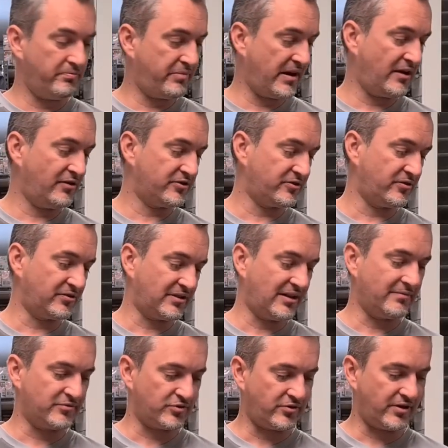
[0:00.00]
barrel so it
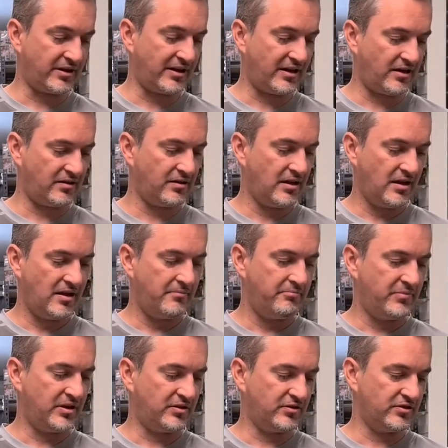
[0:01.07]
comes right out,
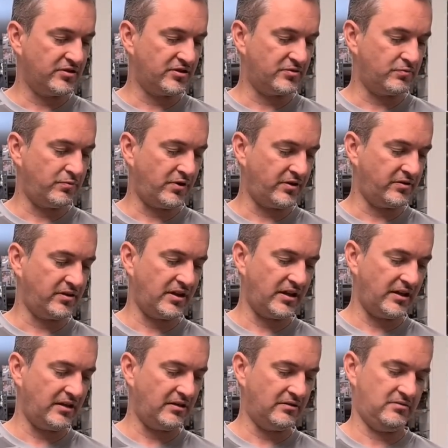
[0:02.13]
because what
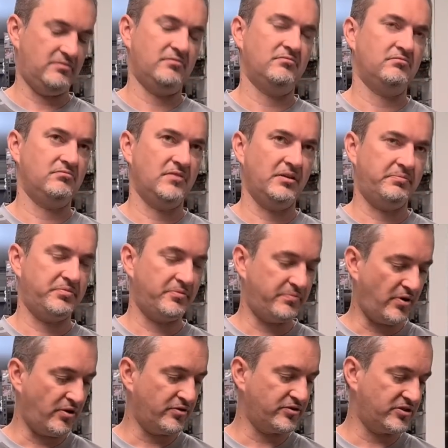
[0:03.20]
they are
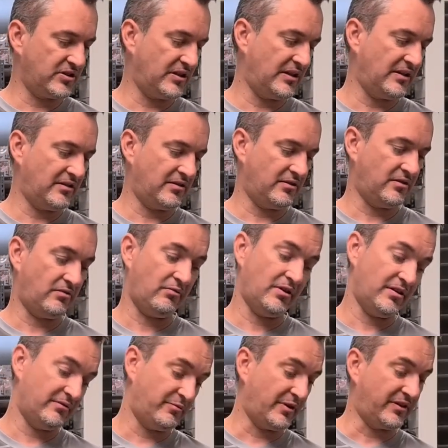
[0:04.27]
proposing,
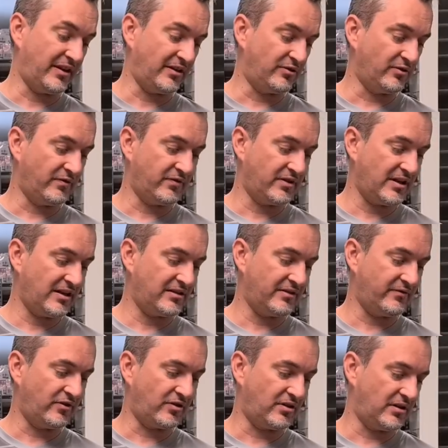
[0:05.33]
well, what they do over there,
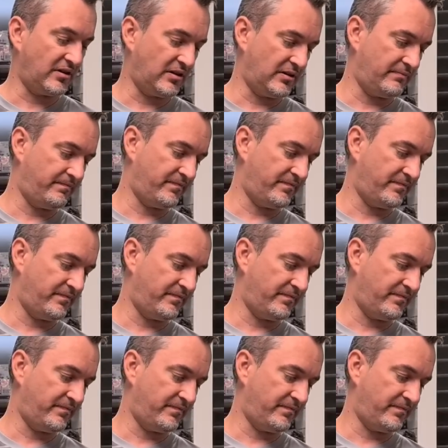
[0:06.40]
they've got a